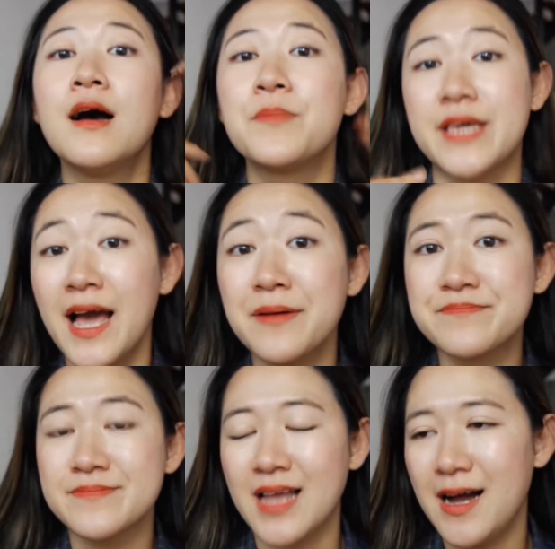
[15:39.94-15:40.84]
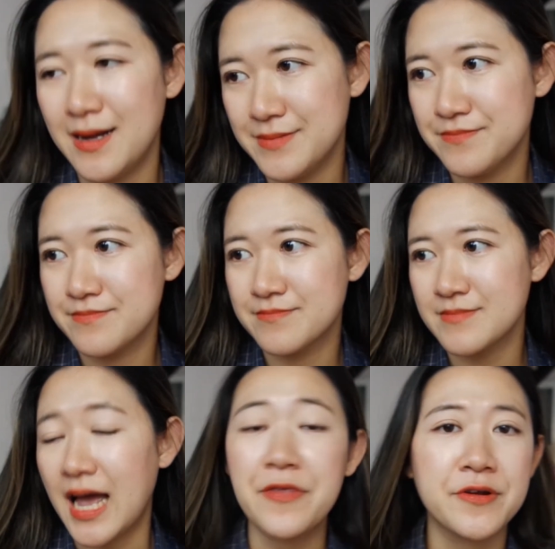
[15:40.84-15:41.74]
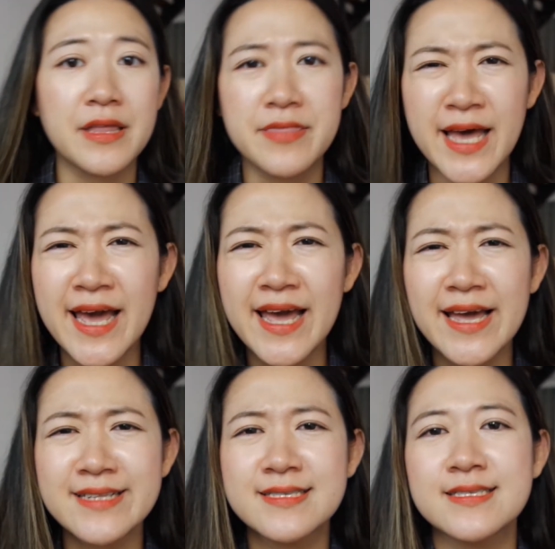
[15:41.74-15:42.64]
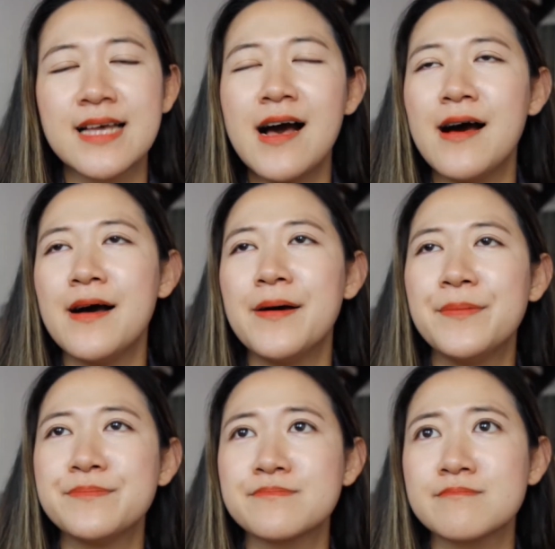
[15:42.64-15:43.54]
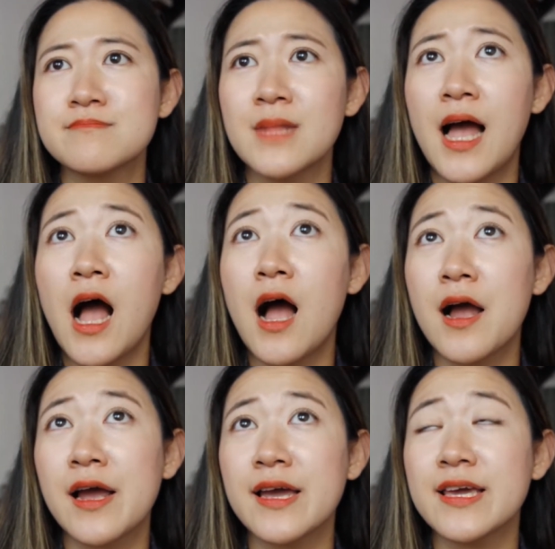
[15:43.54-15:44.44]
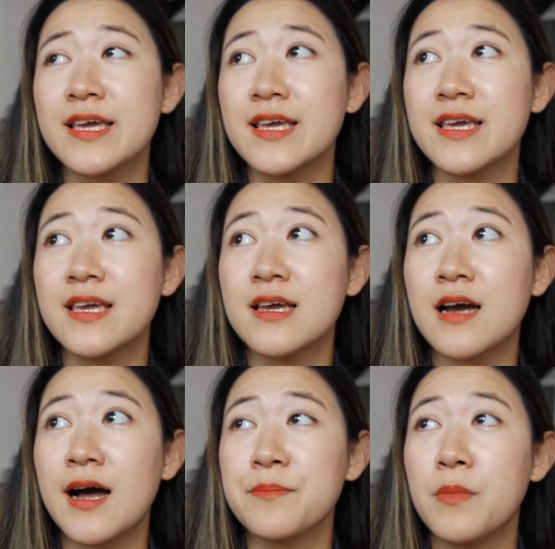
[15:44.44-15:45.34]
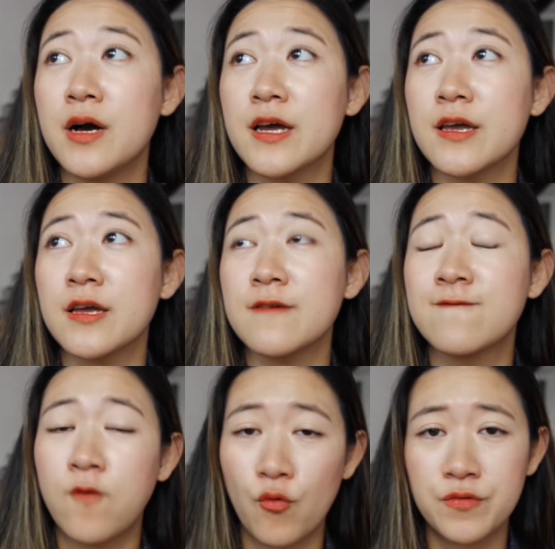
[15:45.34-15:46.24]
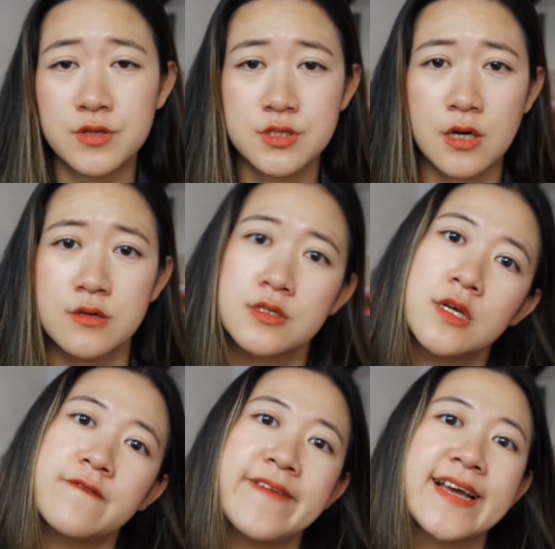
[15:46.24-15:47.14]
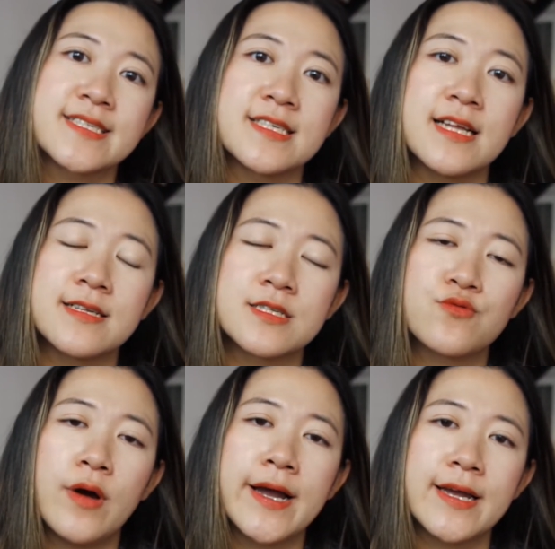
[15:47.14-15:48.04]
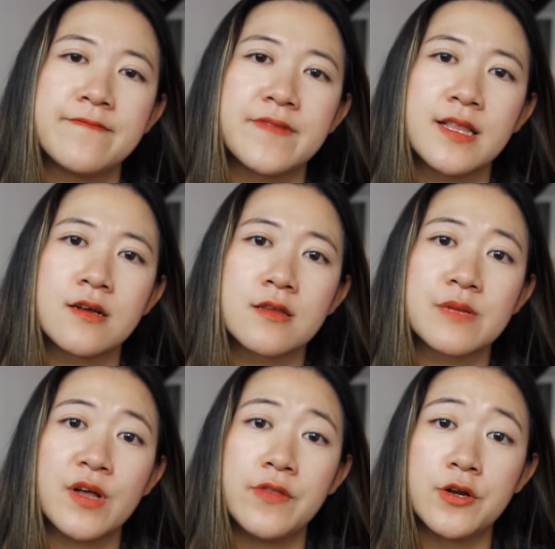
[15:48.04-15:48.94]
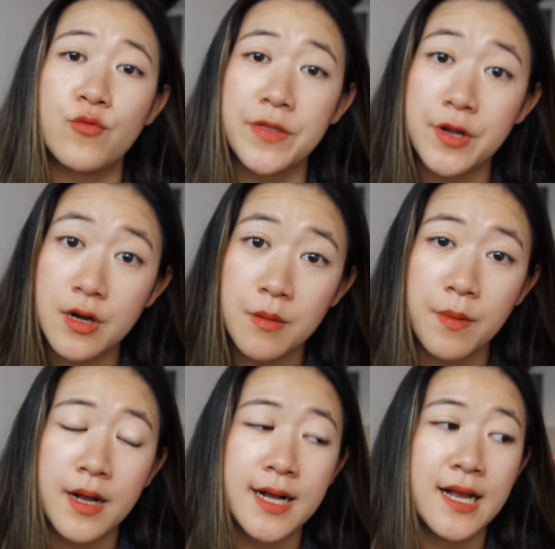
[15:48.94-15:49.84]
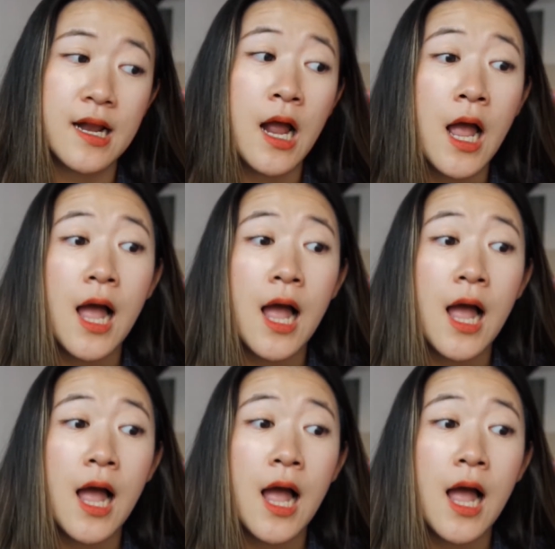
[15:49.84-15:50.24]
But yeah, other than that, I got my 4th dose of vaccine, and that's why I'm feeling a little bit under the weather, but